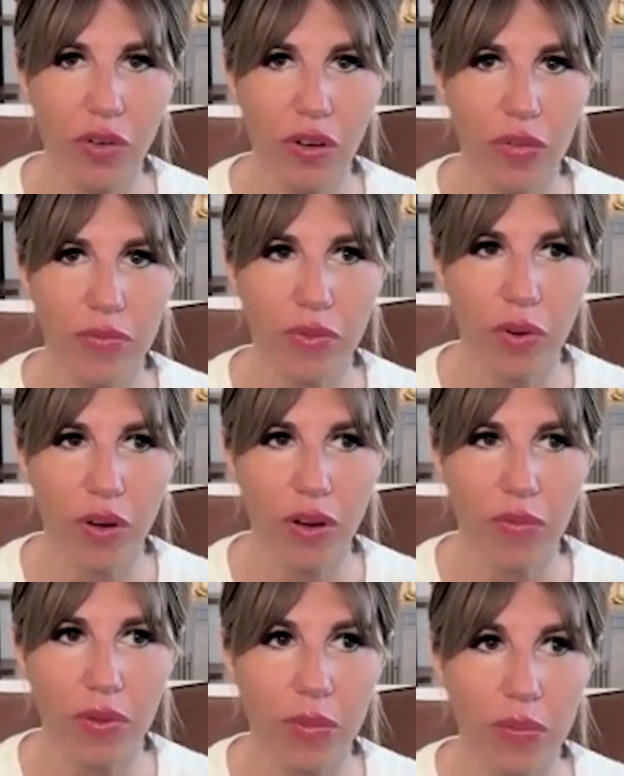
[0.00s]
or
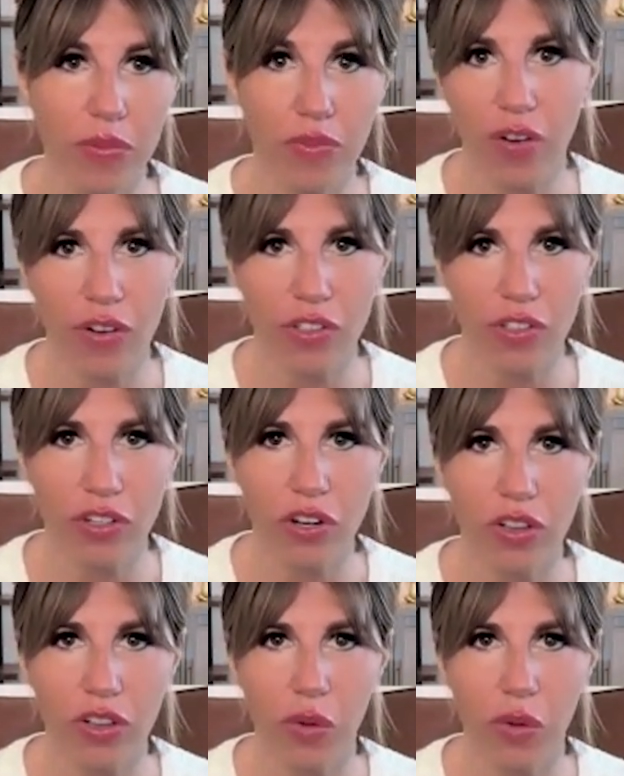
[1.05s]
or people founders are
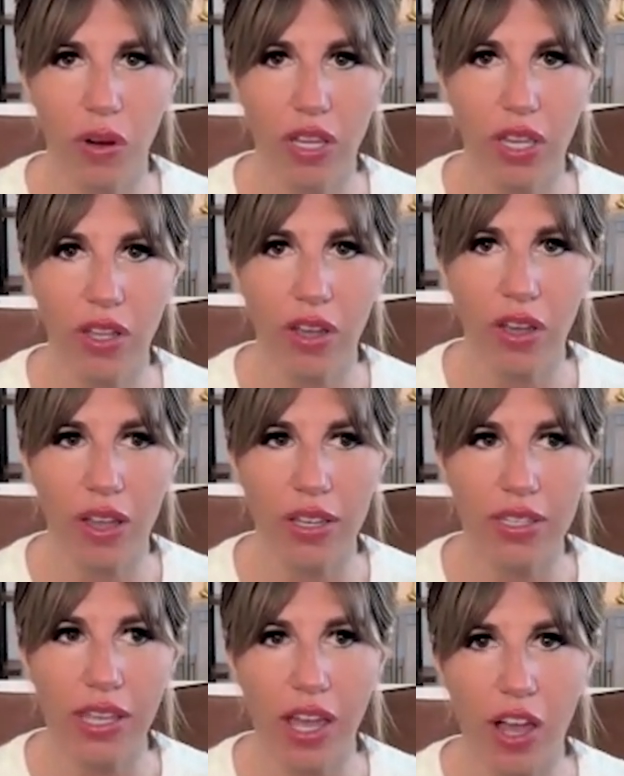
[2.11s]
currently working on
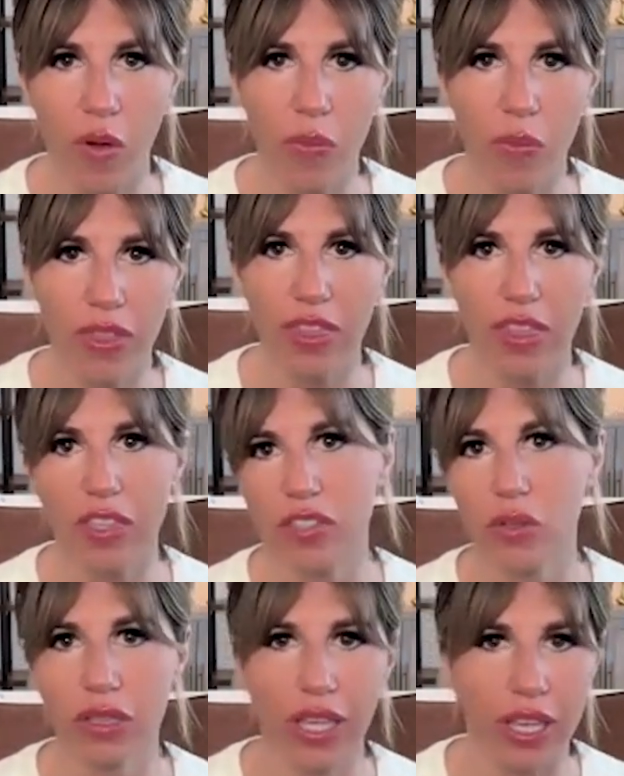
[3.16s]
to help with like this
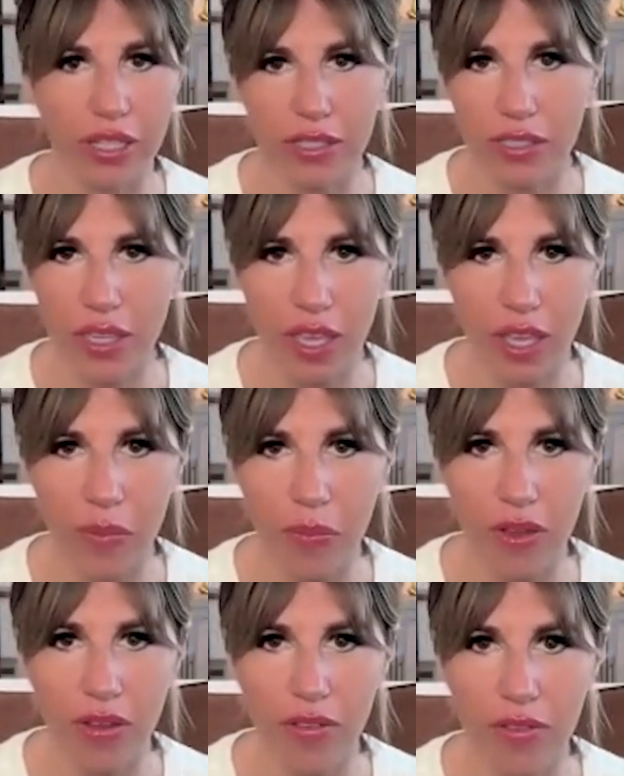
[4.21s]
new landscape
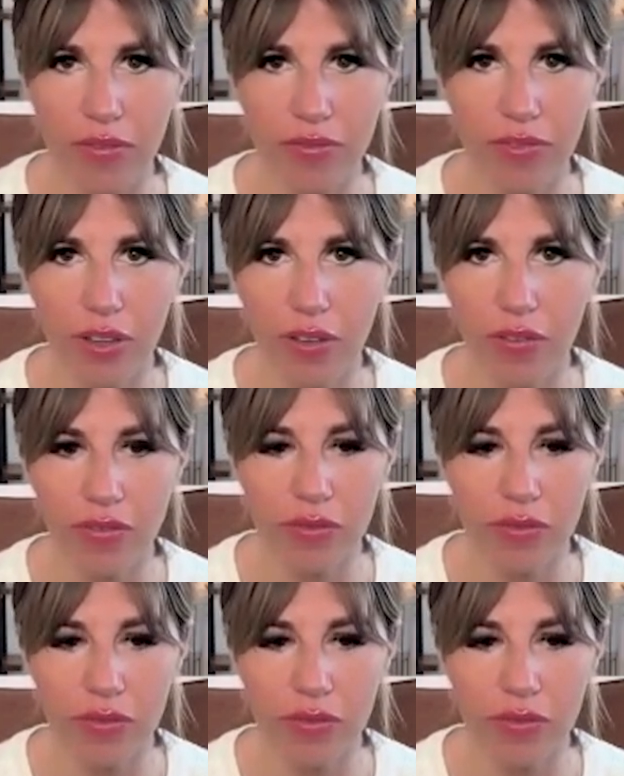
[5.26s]
of of